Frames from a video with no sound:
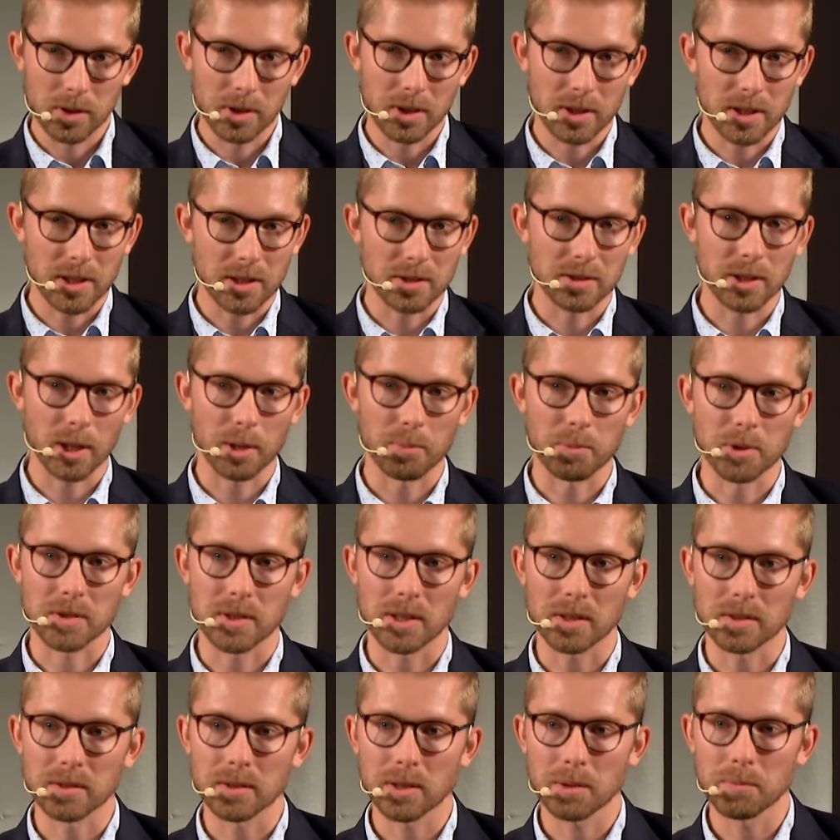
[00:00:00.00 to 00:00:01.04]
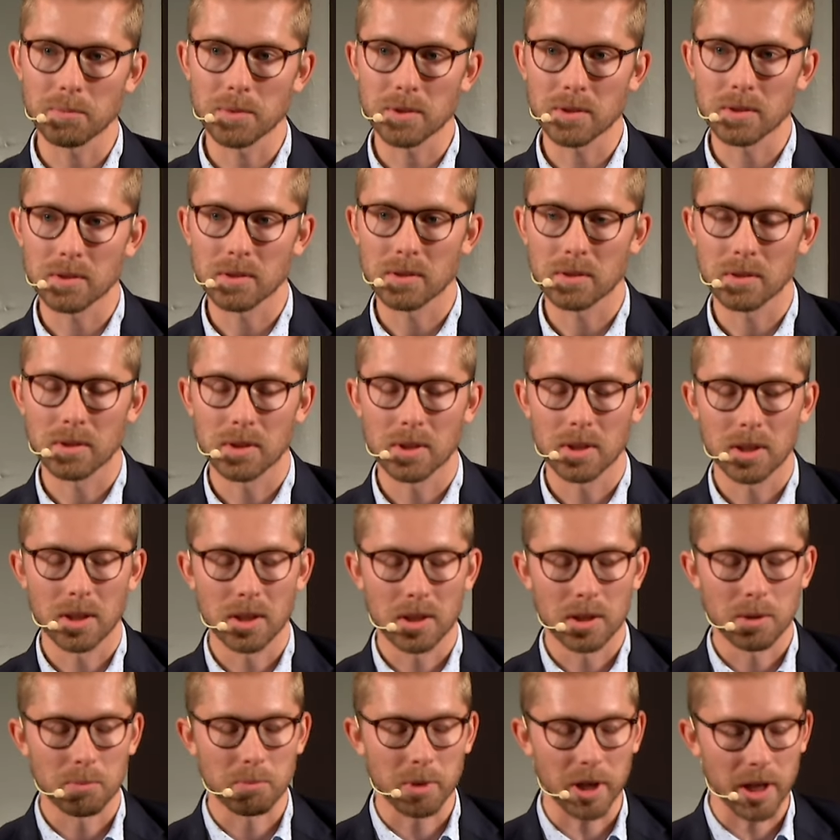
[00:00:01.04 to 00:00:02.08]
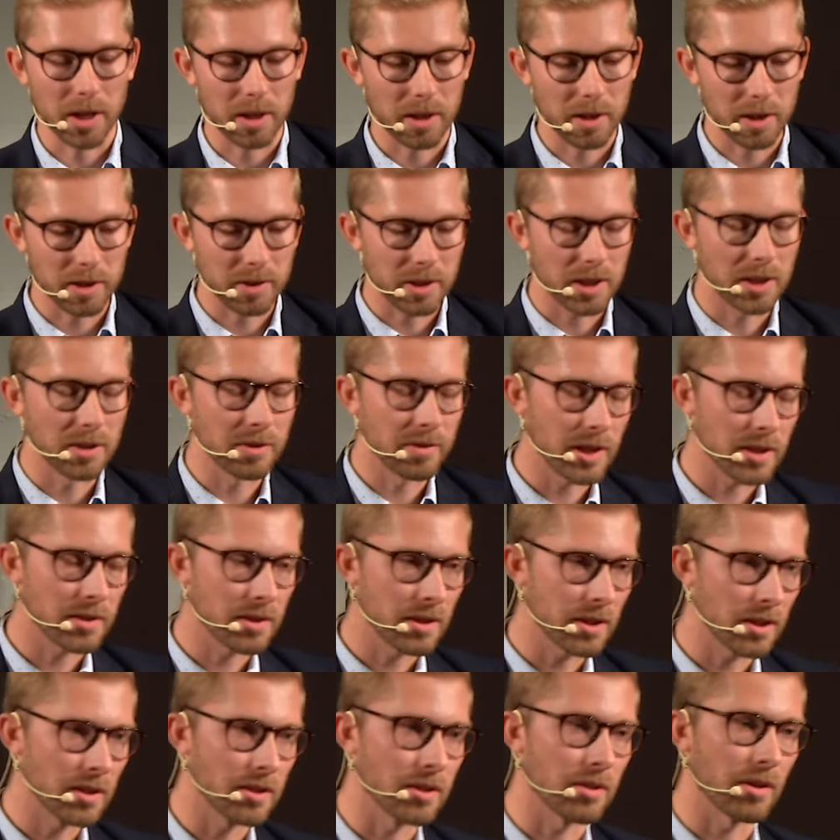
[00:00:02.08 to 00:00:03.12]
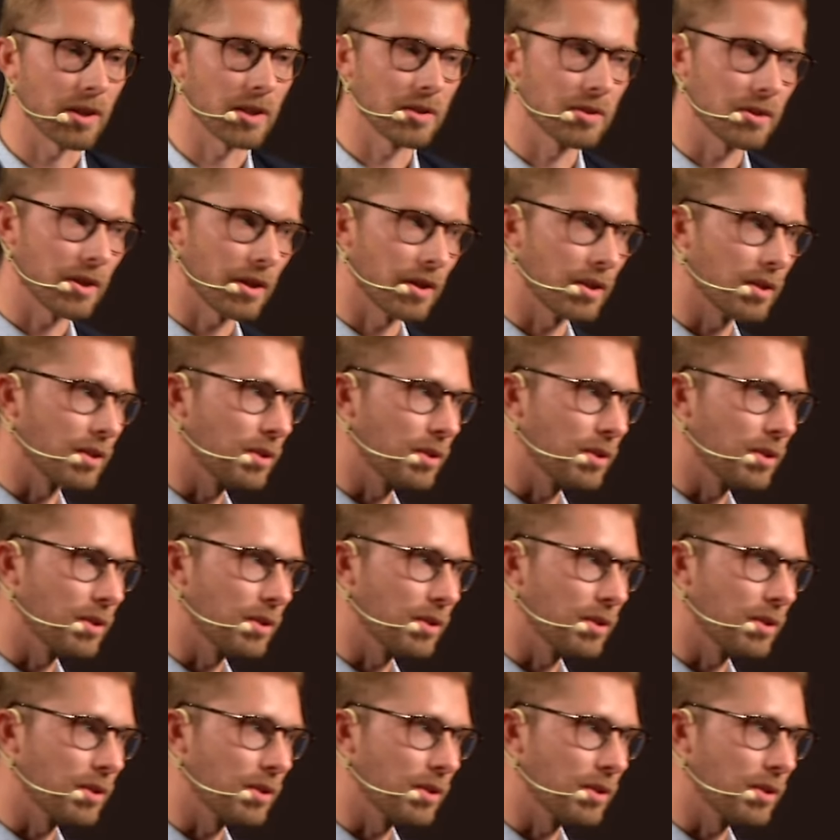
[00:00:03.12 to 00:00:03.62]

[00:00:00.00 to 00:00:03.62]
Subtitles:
these type of systems, but I got interested, so I started